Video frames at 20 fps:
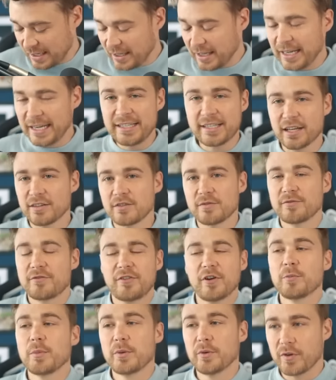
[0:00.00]
he doesn't
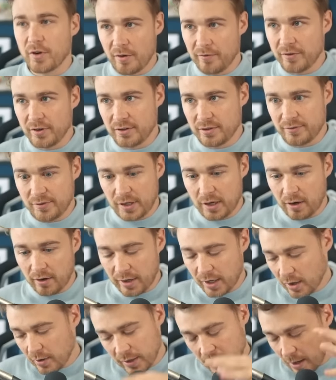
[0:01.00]
fill me with confidence,
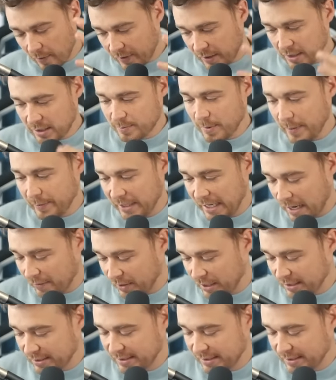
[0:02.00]
Vicario, and I think he's maybe having a